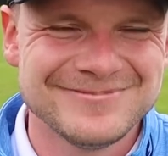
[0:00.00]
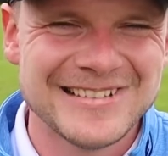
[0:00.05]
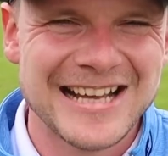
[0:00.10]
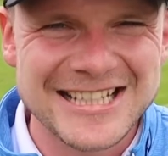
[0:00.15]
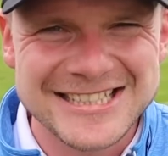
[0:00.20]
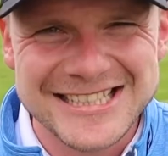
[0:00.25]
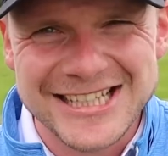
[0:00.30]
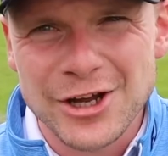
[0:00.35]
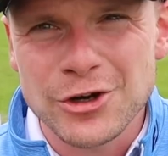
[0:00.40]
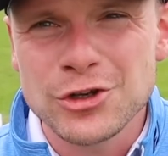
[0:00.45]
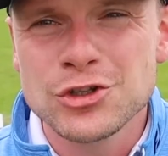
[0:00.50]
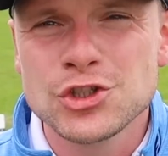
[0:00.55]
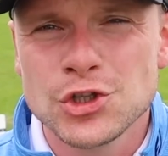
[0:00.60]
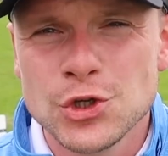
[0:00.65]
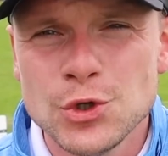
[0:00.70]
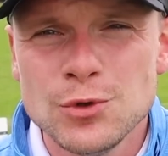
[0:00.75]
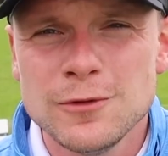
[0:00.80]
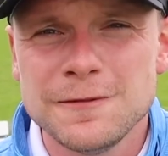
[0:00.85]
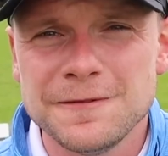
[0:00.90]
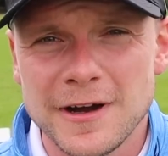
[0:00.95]
Has it gone
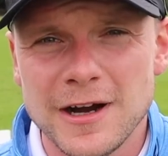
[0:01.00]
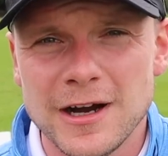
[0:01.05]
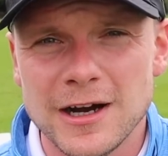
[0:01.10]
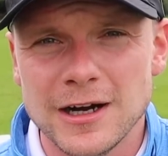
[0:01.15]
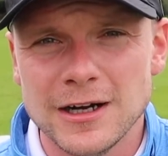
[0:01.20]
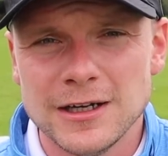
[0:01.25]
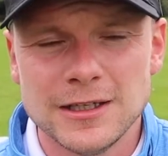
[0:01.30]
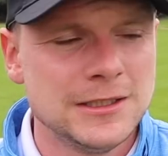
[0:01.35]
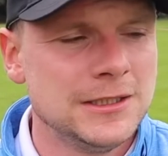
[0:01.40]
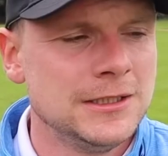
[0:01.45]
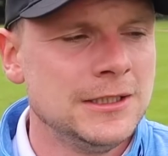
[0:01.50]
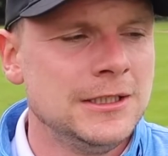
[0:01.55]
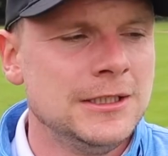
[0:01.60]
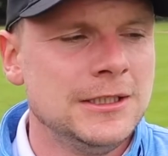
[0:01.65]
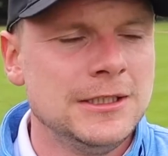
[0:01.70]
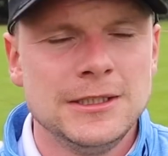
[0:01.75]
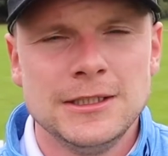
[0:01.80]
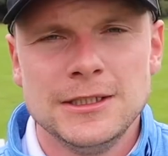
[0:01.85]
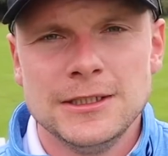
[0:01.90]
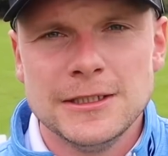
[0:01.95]
too far?
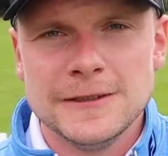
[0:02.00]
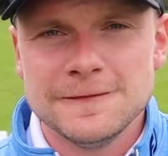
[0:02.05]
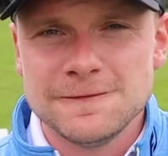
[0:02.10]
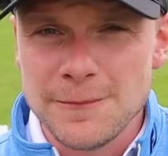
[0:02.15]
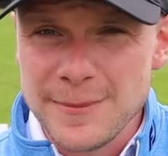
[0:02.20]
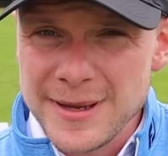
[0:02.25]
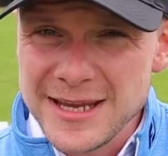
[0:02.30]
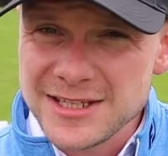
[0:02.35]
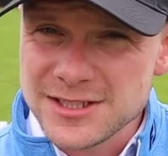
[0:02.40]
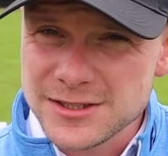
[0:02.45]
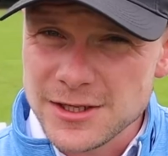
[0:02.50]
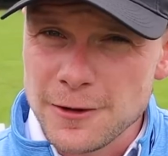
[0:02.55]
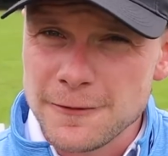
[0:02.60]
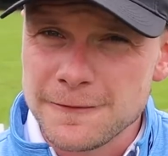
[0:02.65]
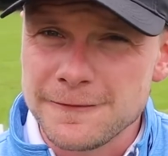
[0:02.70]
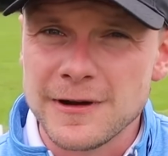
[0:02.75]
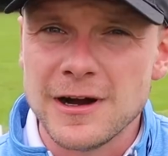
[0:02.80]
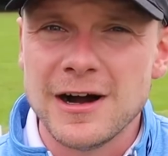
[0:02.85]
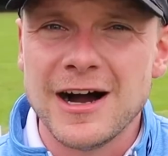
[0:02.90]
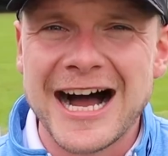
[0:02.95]
For me so
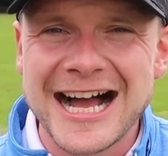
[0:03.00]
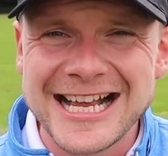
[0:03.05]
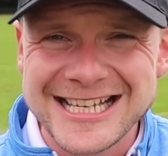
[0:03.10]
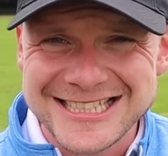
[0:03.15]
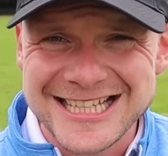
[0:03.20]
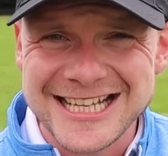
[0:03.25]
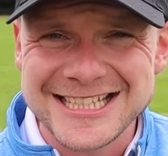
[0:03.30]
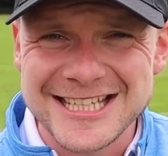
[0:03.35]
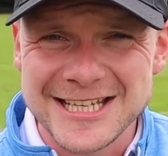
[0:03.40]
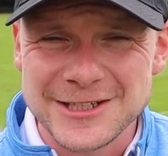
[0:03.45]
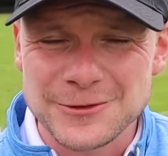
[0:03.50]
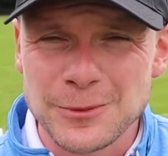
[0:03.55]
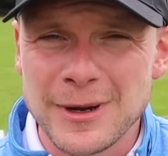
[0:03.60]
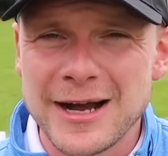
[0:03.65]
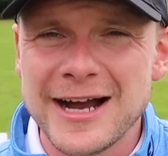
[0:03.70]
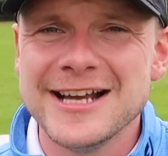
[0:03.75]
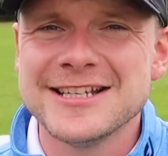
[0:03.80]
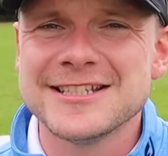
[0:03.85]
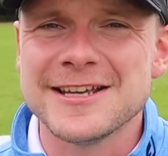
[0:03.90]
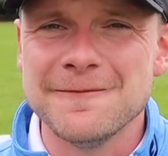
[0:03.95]
far, aesthetics
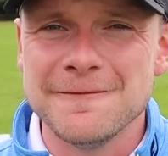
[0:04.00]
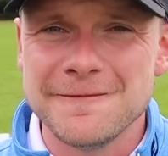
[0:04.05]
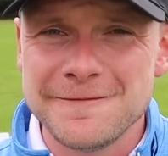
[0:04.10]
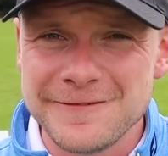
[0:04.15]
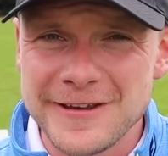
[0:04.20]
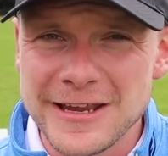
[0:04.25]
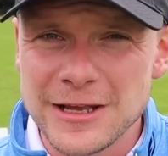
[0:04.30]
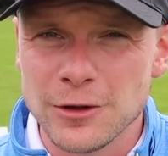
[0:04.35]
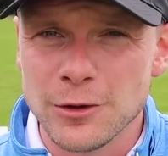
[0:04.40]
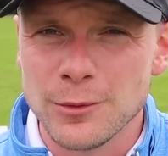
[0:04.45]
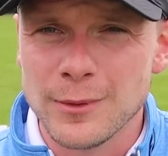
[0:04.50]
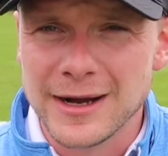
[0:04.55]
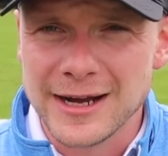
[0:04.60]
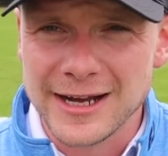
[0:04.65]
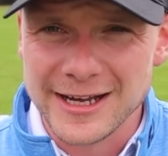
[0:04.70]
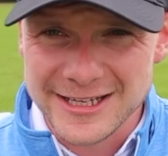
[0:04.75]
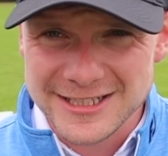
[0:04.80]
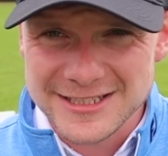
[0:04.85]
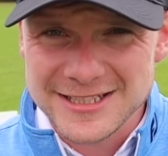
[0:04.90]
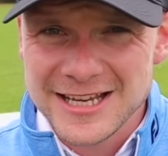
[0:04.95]
wise and feel
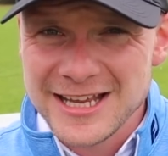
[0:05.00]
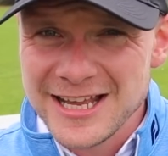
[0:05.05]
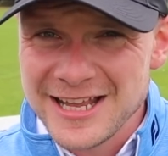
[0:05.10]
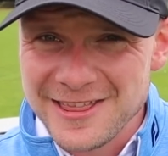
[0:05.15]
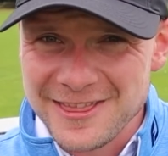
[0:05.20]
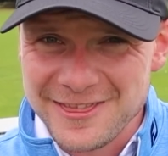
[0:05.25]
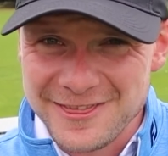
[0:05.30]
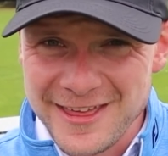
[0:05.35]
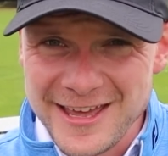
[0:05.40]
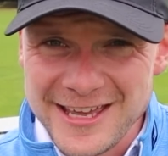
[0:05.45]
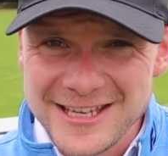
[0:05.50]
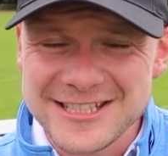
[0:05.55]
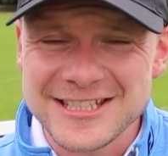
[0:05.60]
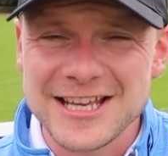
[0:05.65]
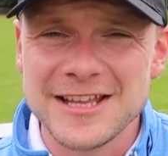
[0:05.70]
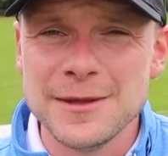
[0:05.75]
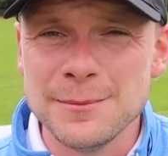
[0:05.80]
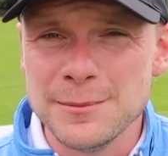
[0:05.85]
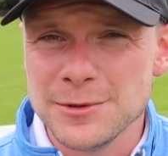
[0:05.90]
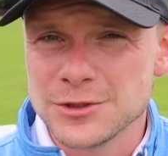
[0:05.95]
wise, this
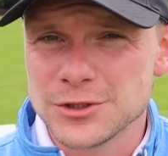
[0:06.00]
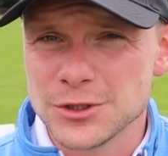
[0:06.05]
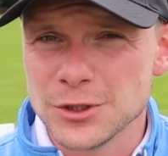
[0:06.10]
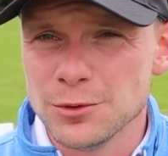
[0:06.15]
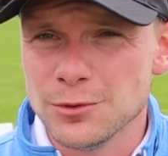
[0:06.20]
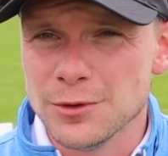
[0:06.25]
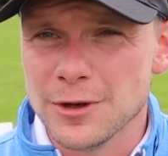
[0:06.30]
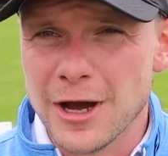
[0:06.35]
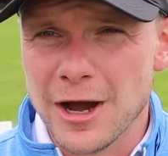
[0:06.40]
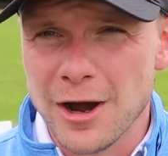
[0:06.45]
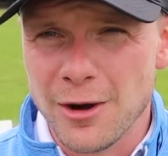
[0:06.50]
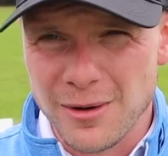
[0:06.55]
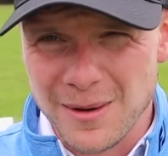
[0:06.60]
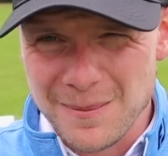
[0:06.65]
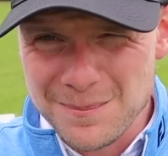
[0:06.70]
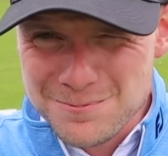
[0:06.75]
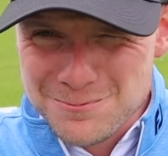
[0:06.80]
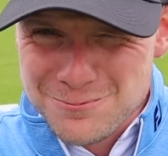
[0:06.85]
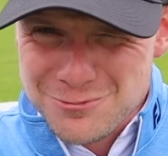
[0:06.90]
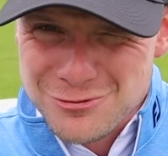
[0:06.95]
and the Mizuno
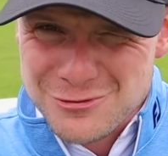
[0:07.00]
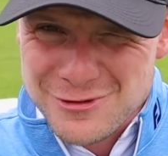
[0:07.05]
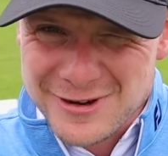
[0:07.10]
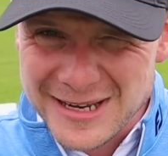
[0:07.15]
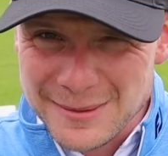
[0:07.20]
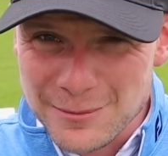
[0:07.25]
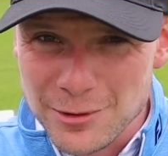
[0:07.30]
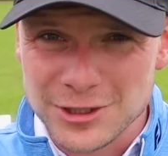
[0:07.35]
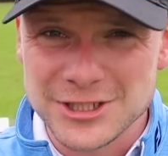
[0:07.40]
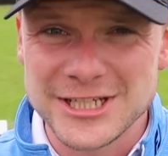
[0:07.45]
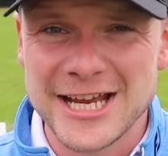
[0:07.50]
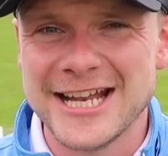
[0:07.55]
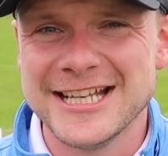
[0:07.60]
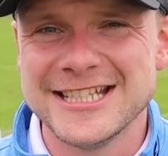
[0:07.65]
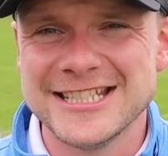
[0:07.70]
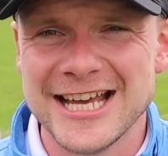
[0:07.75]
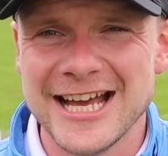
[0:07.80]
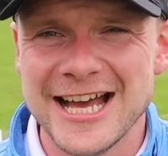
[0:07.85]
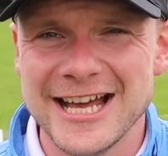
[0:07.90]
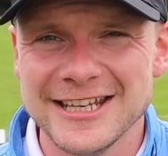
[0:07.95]
are pretty much
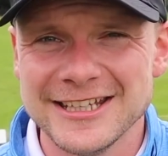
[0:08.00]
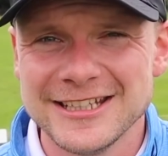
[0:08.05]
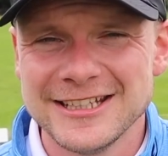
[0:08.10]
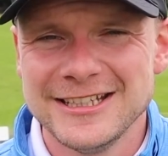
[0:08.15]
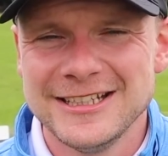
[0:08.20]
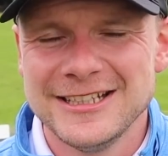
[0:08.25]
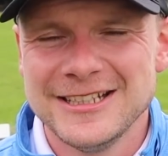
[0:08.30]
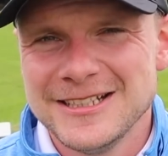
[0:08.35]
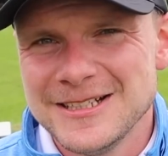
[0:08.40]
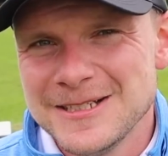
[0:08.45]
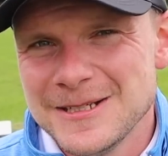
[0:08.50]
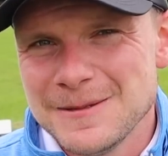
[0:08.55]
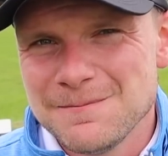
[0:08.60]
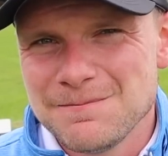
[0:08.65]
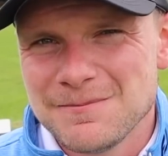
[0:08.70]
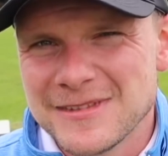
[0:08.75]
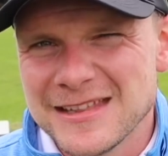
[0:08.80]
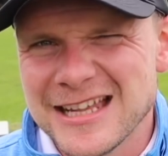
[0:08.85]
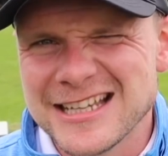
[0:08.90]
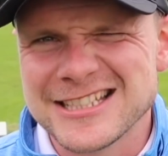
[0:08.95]
head to head.
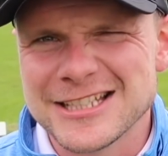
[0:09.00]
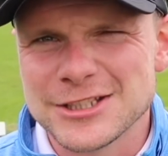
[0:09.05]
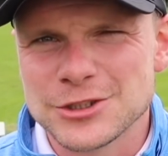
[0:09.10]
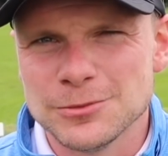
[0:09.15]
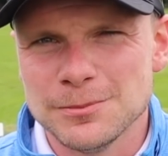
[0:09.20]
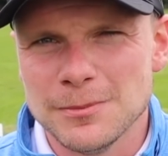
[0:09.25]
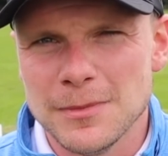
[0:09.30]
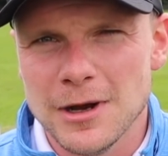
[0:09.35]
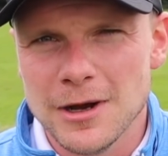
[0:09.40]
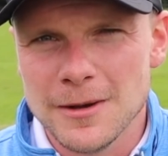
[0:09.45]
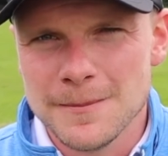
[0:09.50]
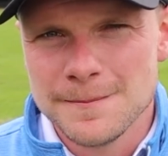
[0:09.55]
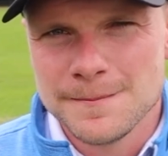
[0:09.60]
Let's hit some more.